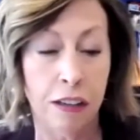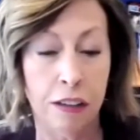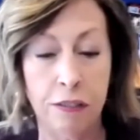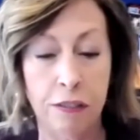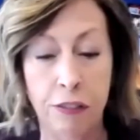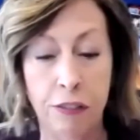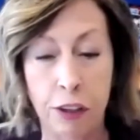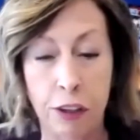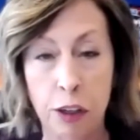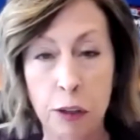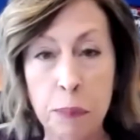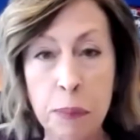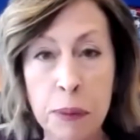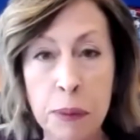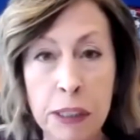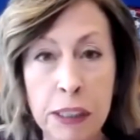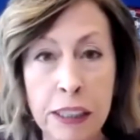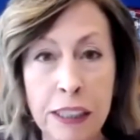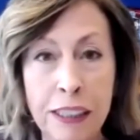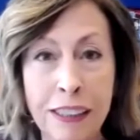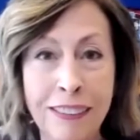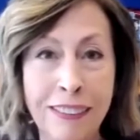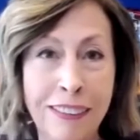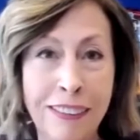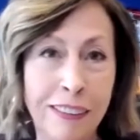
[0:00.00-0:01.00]

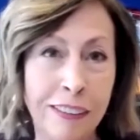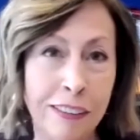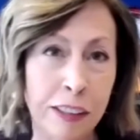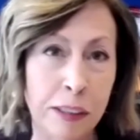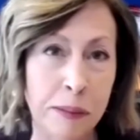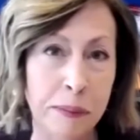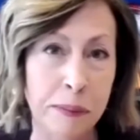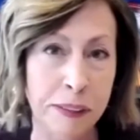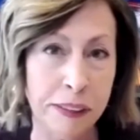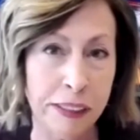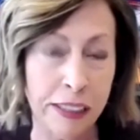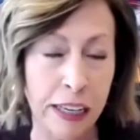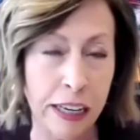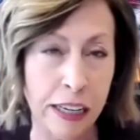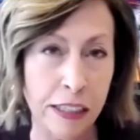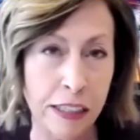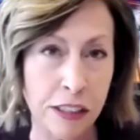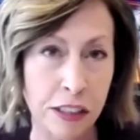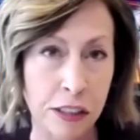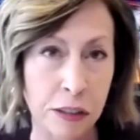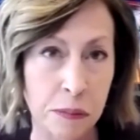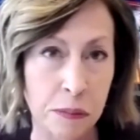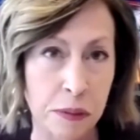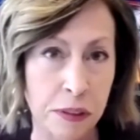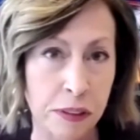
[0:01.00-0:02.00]
verbally in their
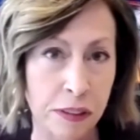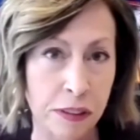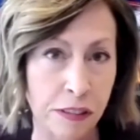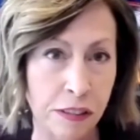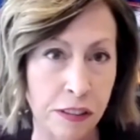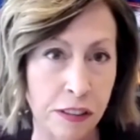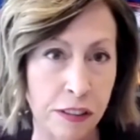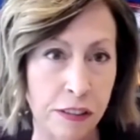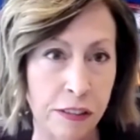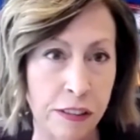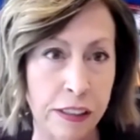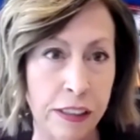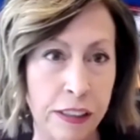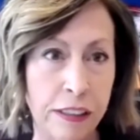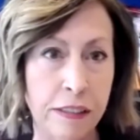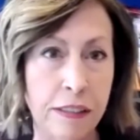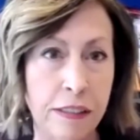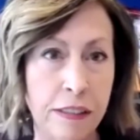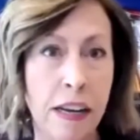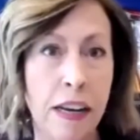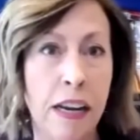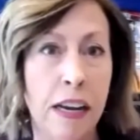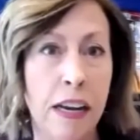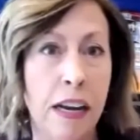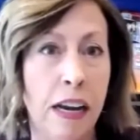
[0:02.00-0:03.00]
communication with attorneys,
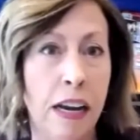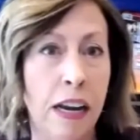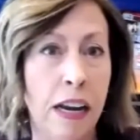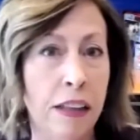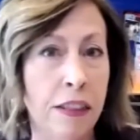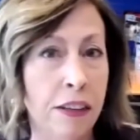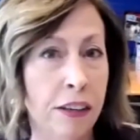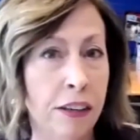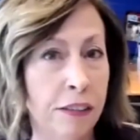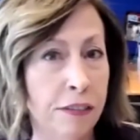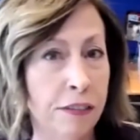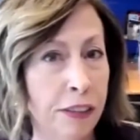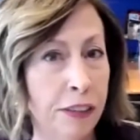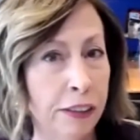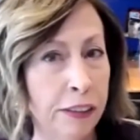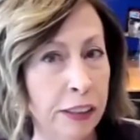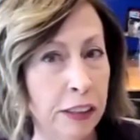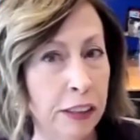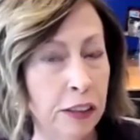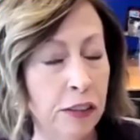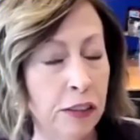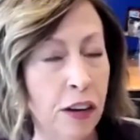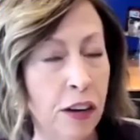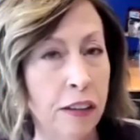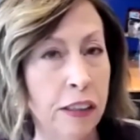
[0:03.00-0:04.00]
and they're very
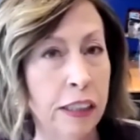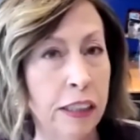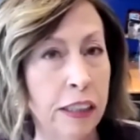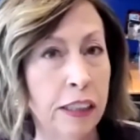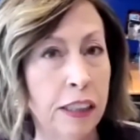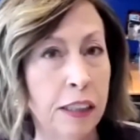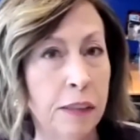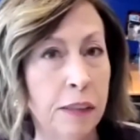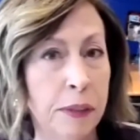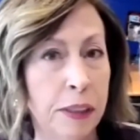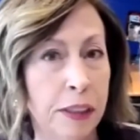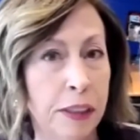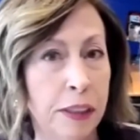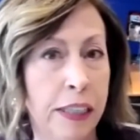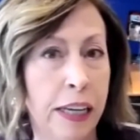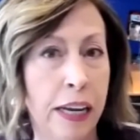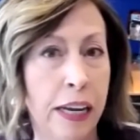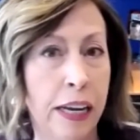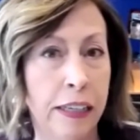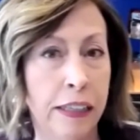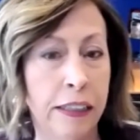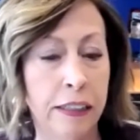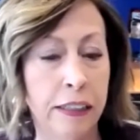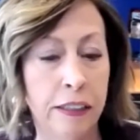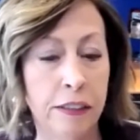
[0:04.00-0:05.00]
strong in
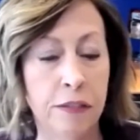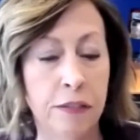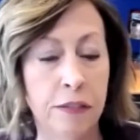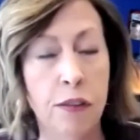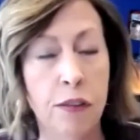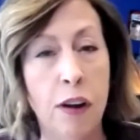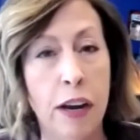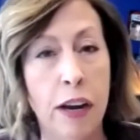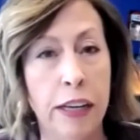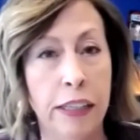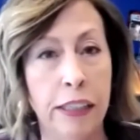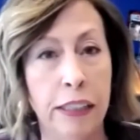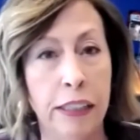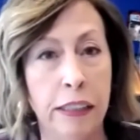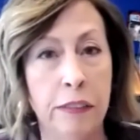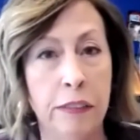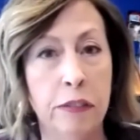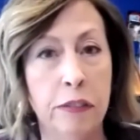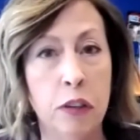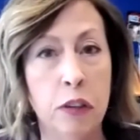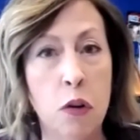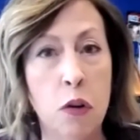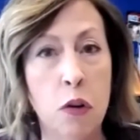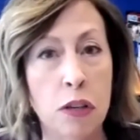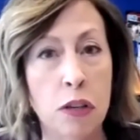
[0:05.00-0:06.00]
communicating and writing. And of
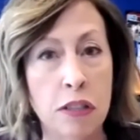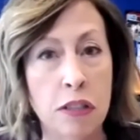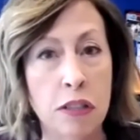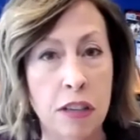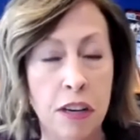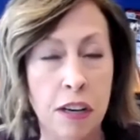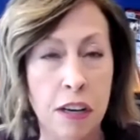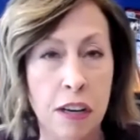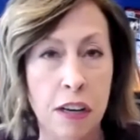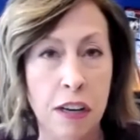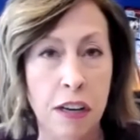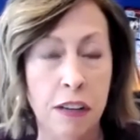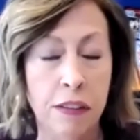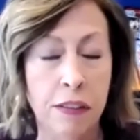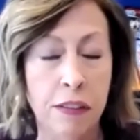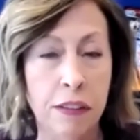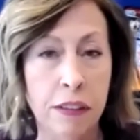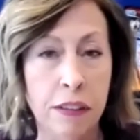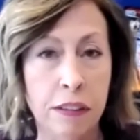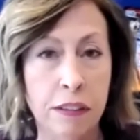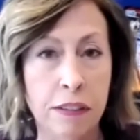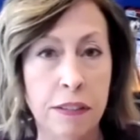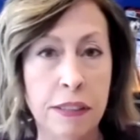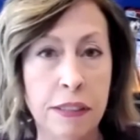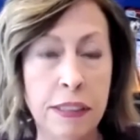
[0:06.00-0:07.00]
course,
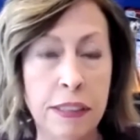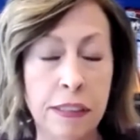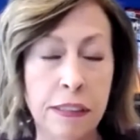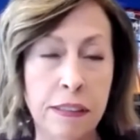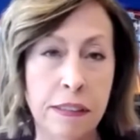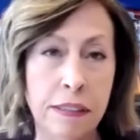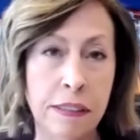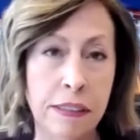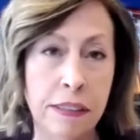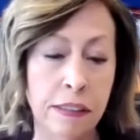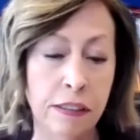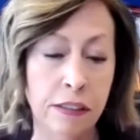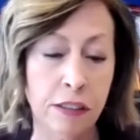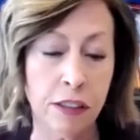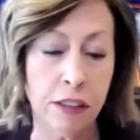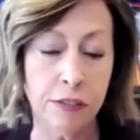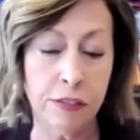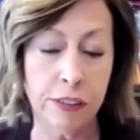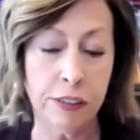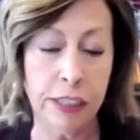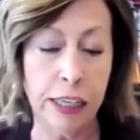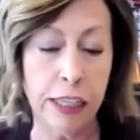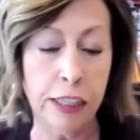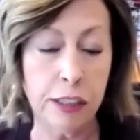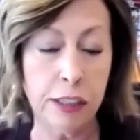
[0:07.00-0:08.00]
the CLNC
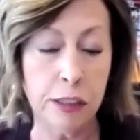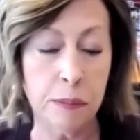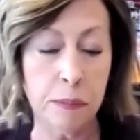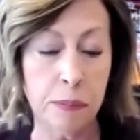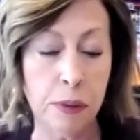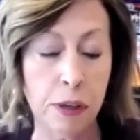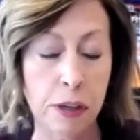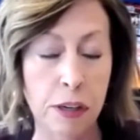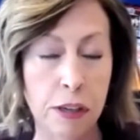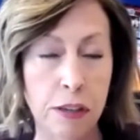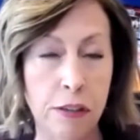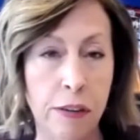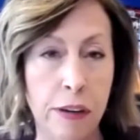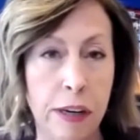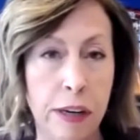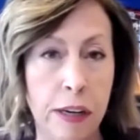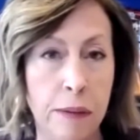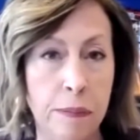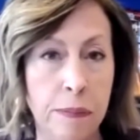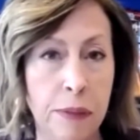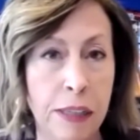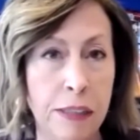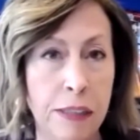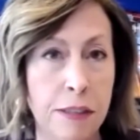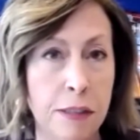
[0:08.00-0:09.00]
certification program,
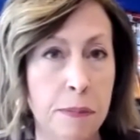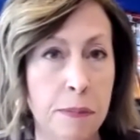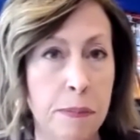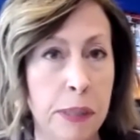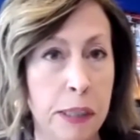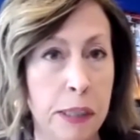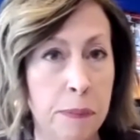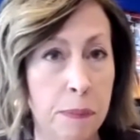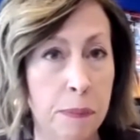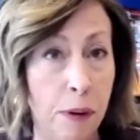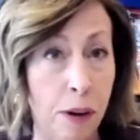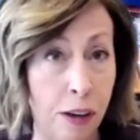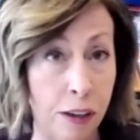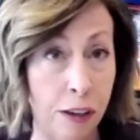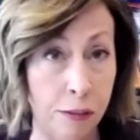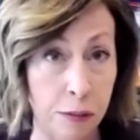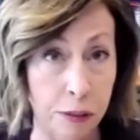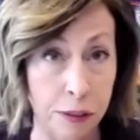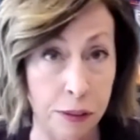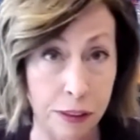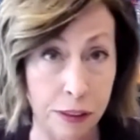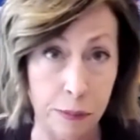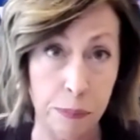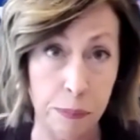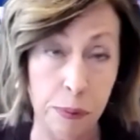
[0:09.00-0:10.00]
that's a big part of
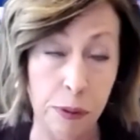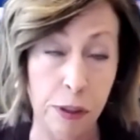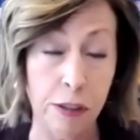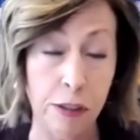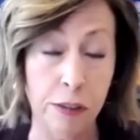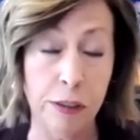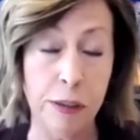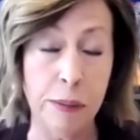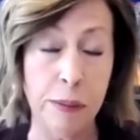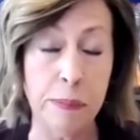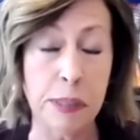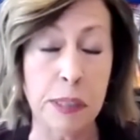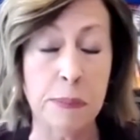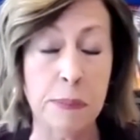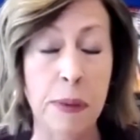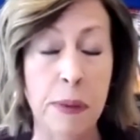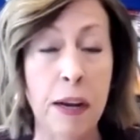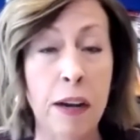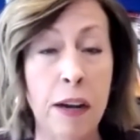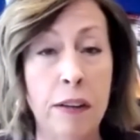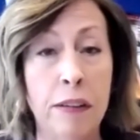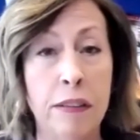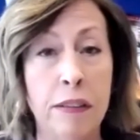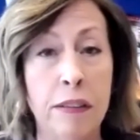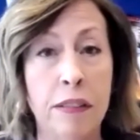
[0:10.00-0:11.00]
what the program is
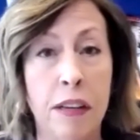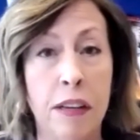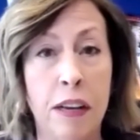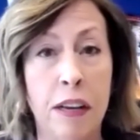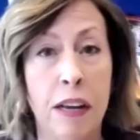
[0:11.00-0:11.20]
about, is